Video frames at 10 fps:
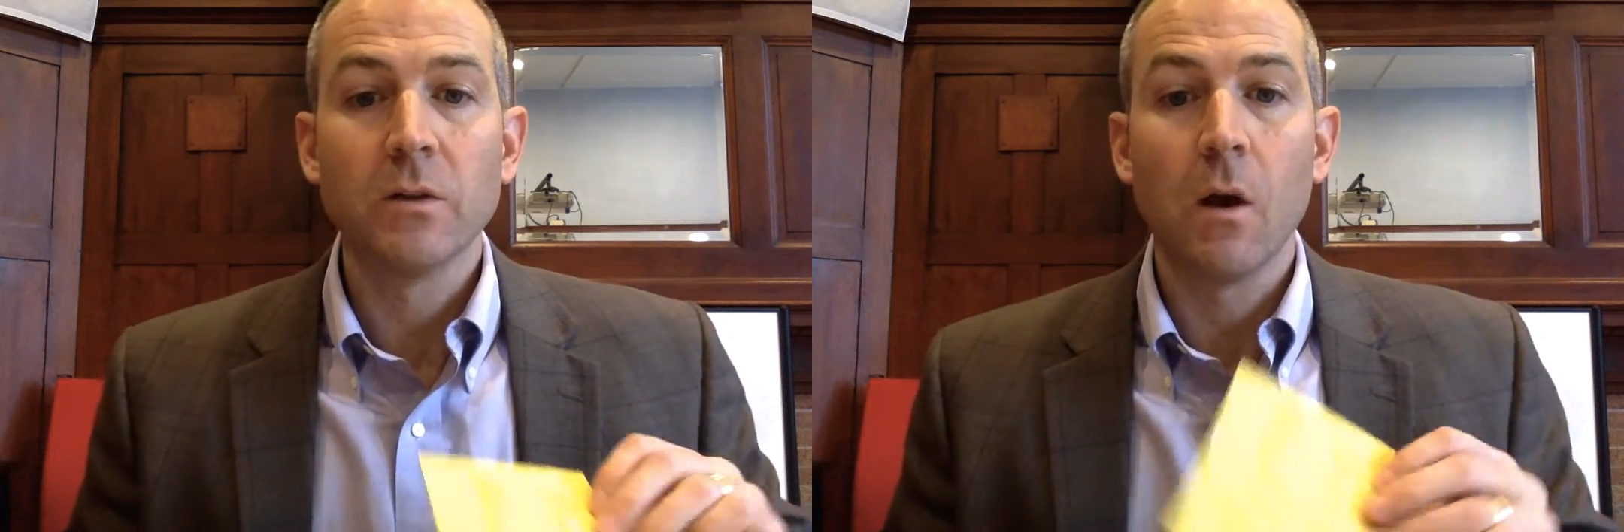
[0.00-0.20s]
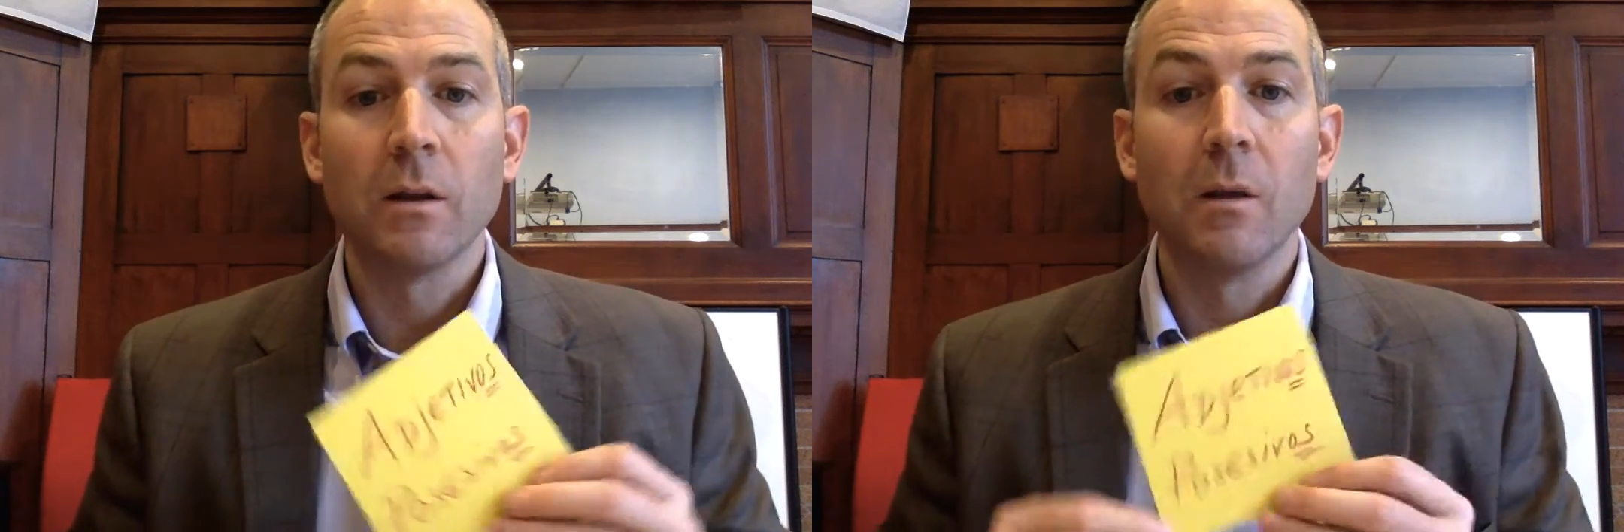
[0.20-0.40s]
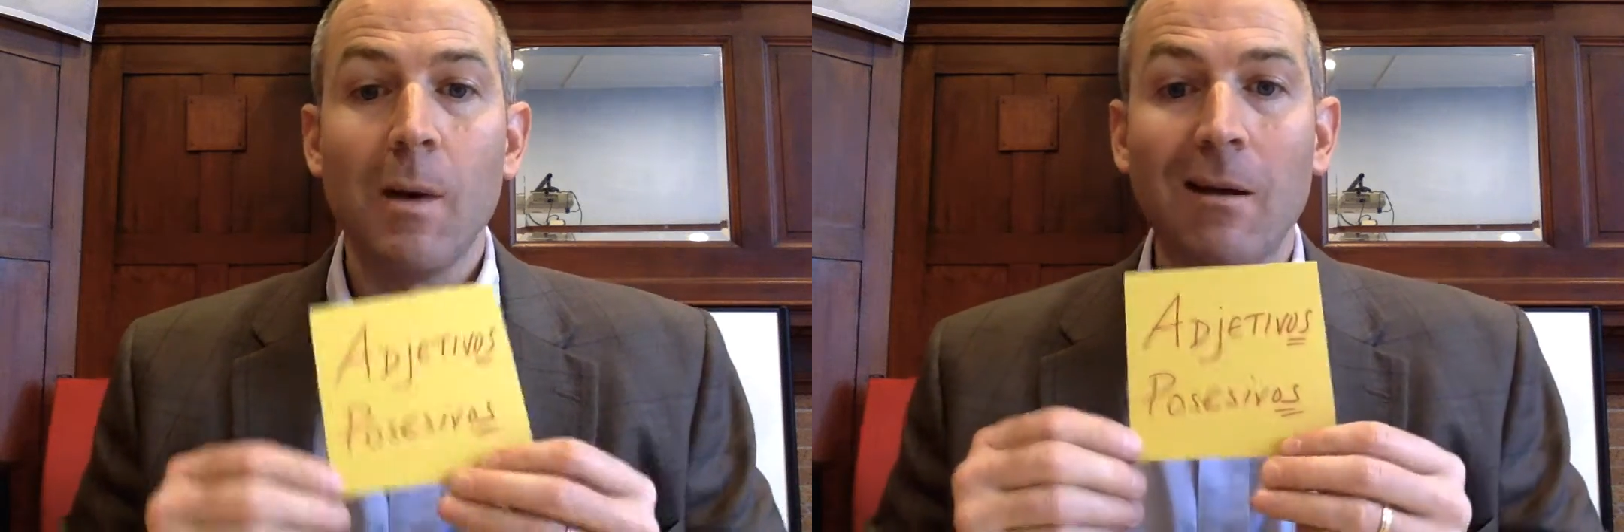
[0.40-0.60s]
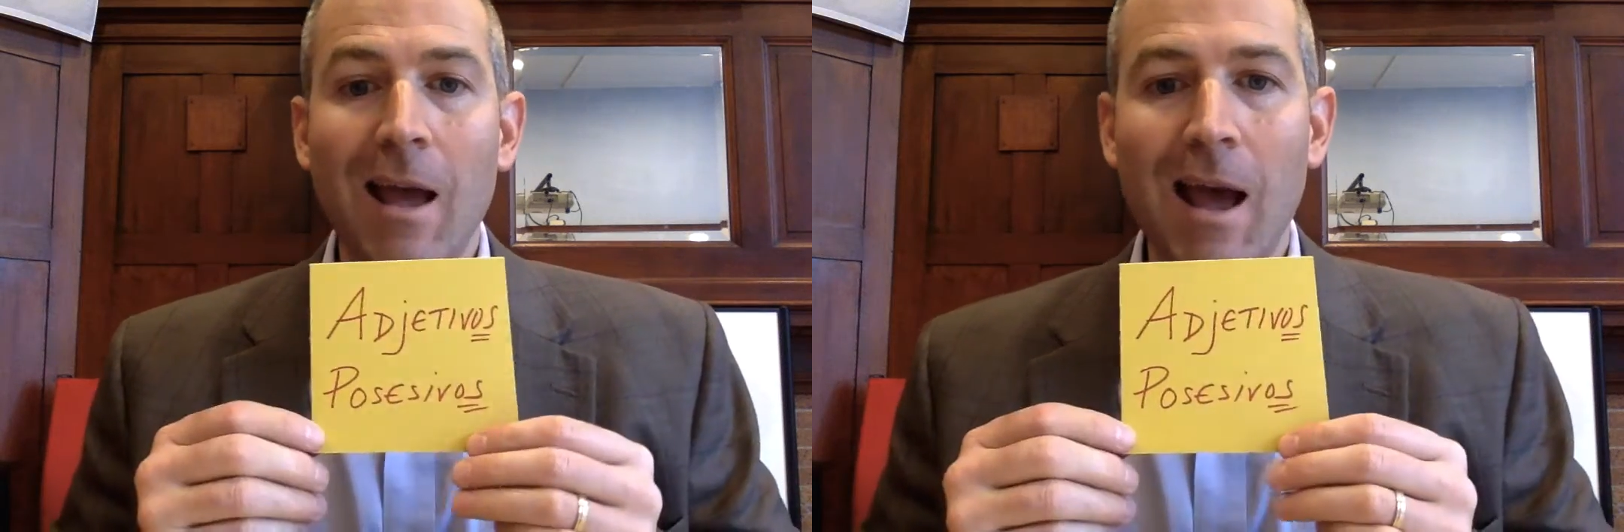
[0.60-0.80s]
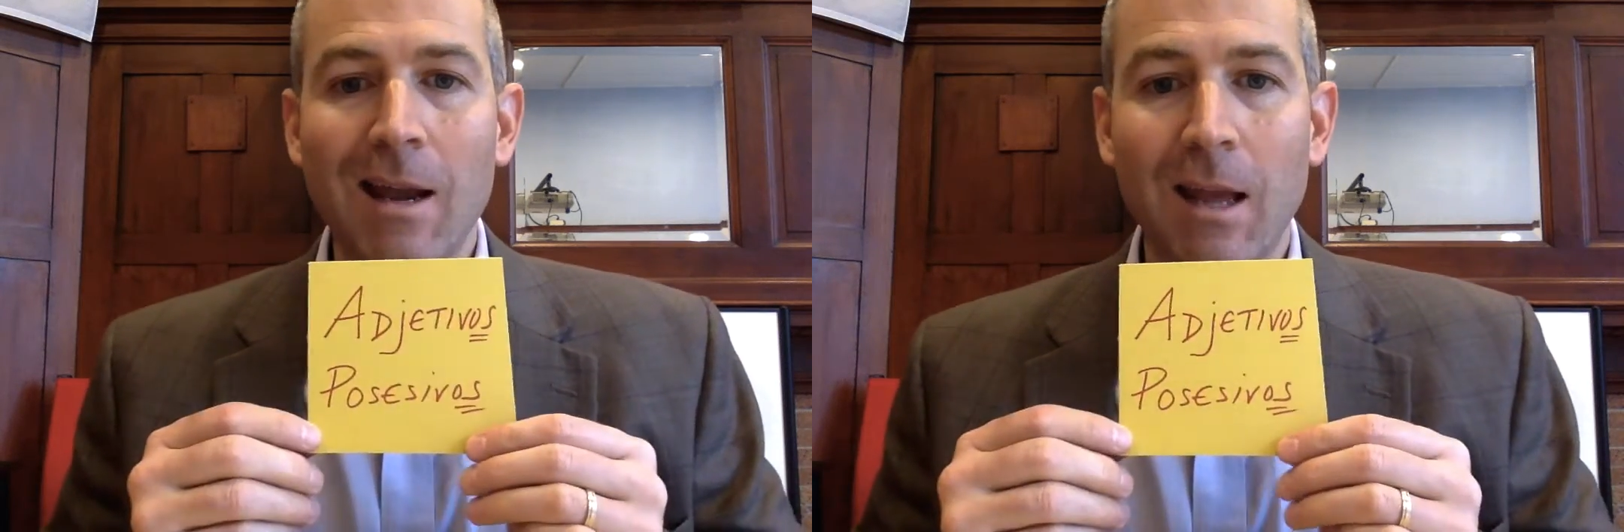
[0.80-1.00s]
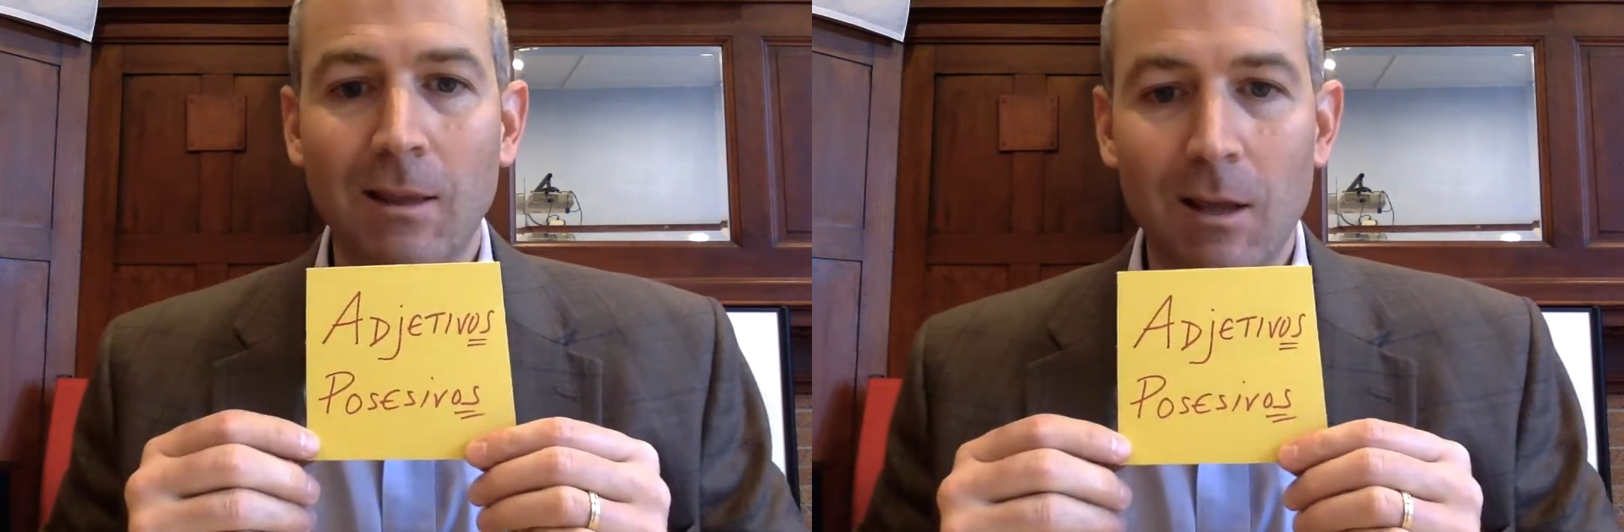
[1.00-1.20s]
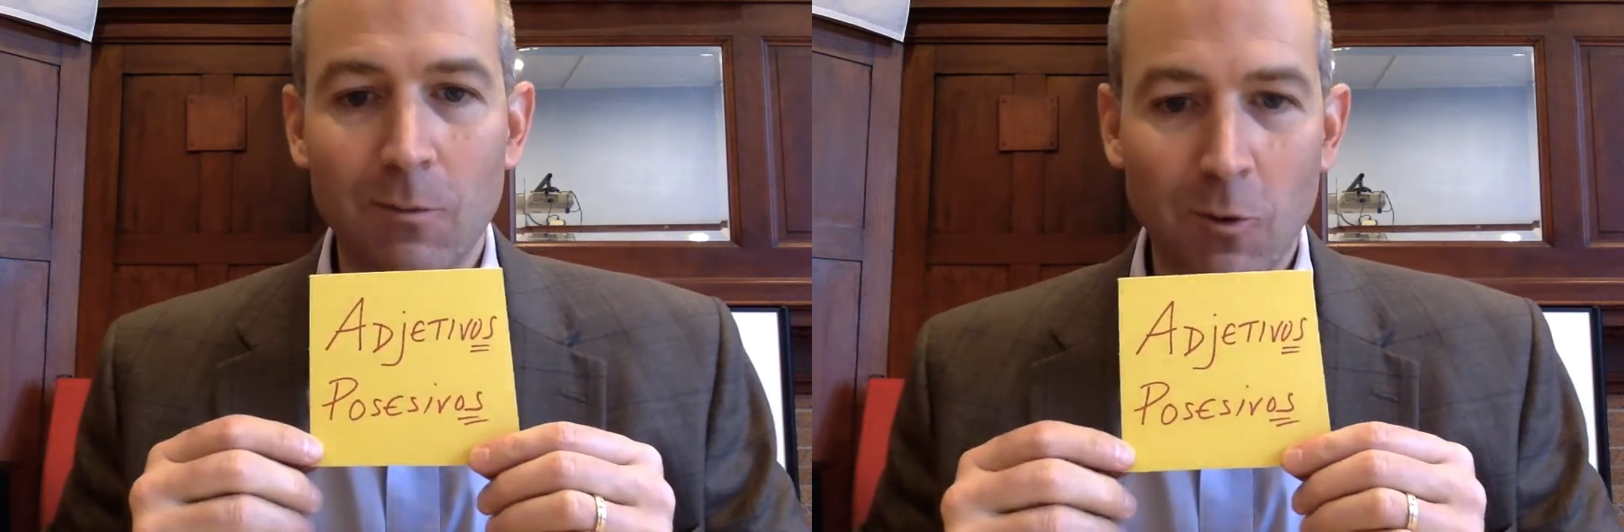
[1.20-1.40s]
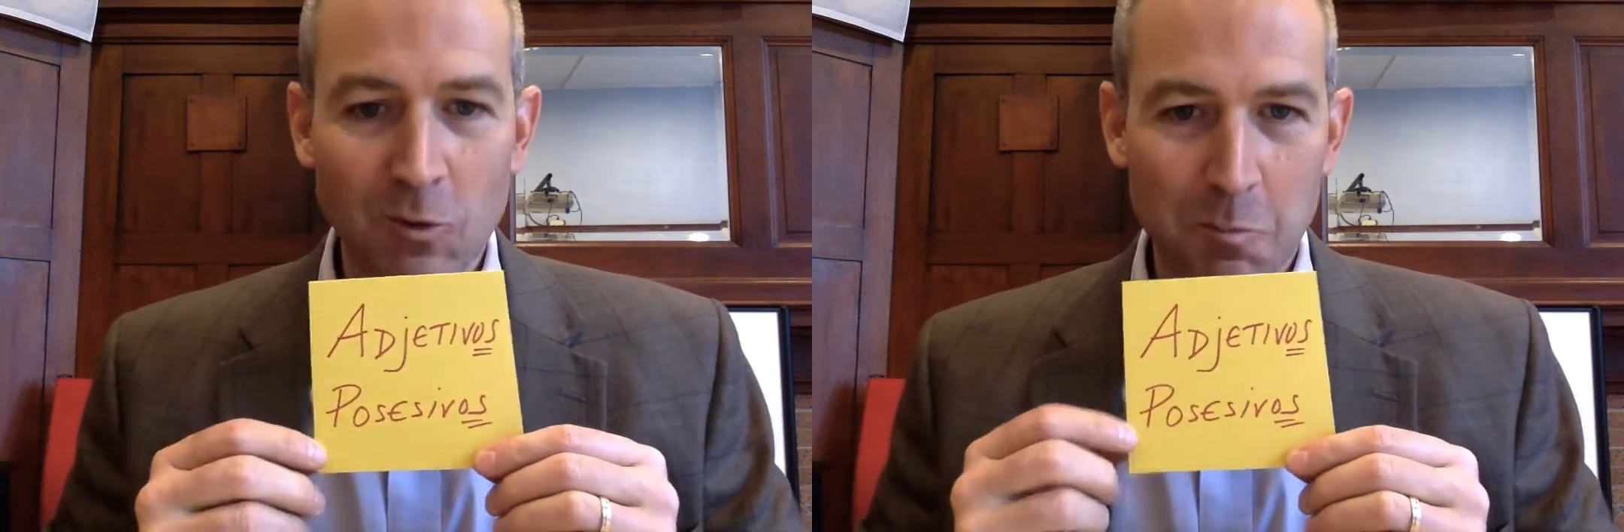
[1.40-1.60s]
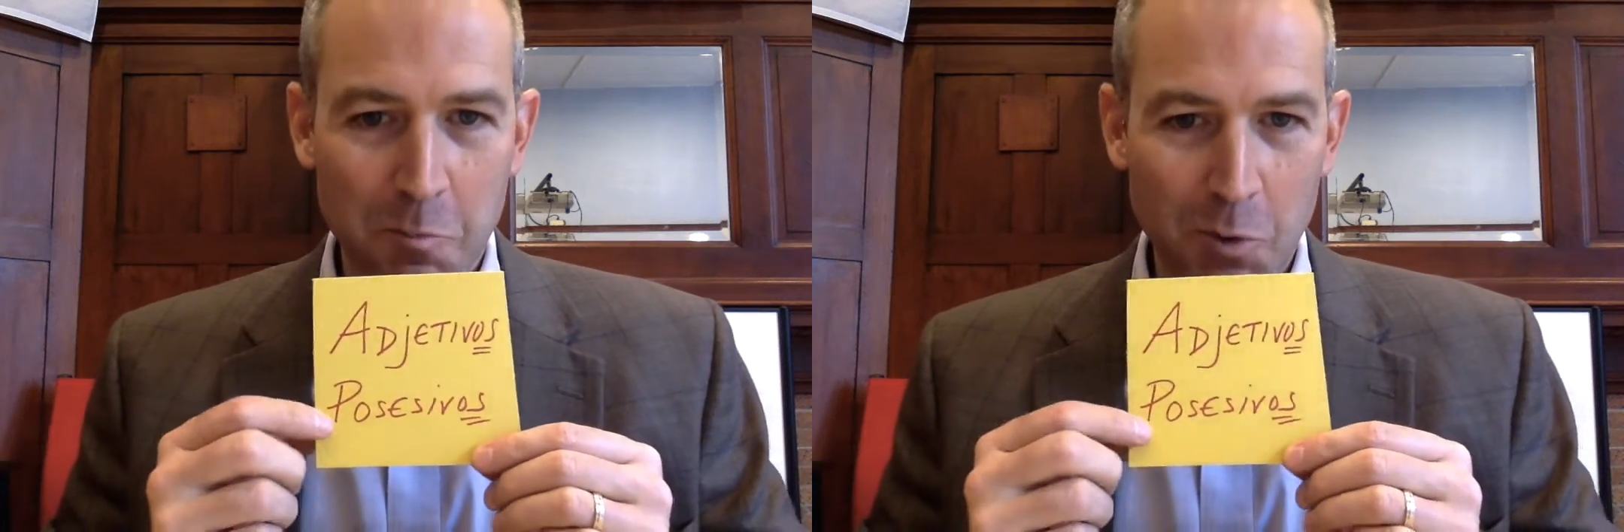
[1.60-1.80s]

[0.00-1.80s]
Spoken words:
talking about adjetivos